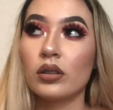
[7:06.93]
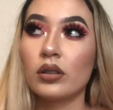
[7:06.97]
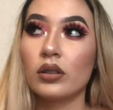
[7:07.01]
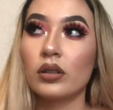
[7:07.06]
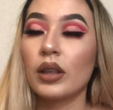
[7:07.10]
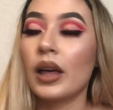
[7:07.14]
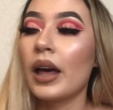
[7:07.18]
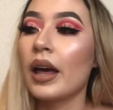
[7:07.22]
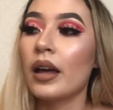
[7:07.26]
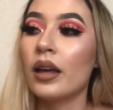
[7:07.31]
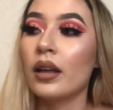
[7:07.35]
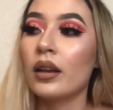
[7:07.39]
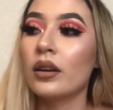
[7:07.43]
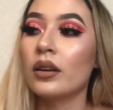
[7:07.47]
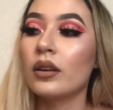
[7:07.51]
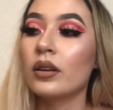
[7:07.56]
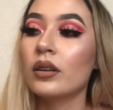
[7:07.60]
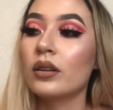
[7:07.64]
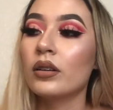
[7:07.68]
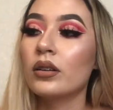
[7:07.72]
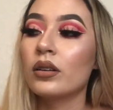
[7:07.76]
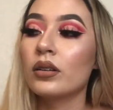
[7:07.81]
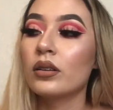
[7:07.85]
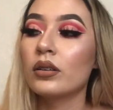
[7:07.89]

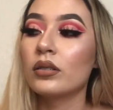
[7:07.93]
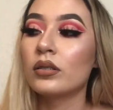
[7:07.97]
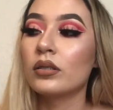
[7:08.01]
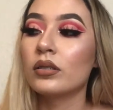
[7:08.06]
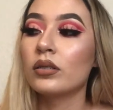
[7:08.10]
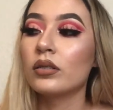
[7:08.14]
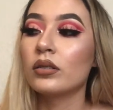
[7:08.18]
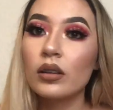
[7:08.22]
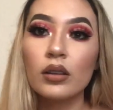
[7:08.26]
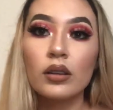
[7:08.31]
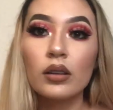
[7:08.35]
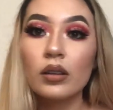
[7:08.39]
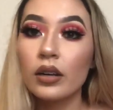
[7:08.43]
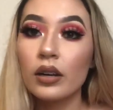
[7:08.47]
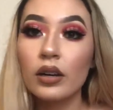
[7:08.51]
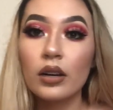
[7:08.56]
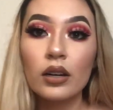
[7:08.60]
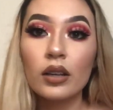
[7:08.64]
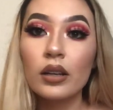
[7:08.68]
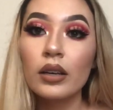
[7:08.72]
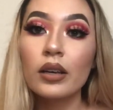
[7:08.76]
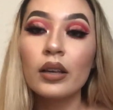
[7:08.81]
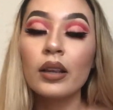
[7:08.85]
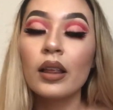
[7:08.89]
then
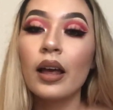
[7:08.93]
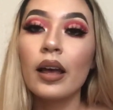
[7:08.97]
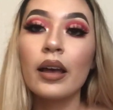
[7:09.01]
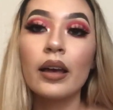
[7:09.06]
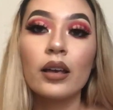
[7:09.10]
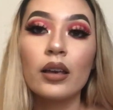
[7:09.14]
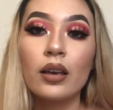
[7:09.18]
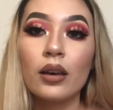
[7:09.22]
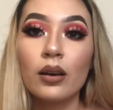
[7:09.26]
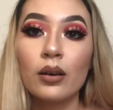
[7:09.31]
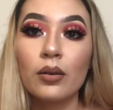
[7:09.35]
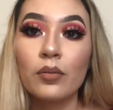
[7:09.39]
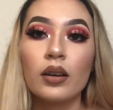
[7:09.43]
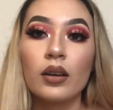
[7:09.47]
literally like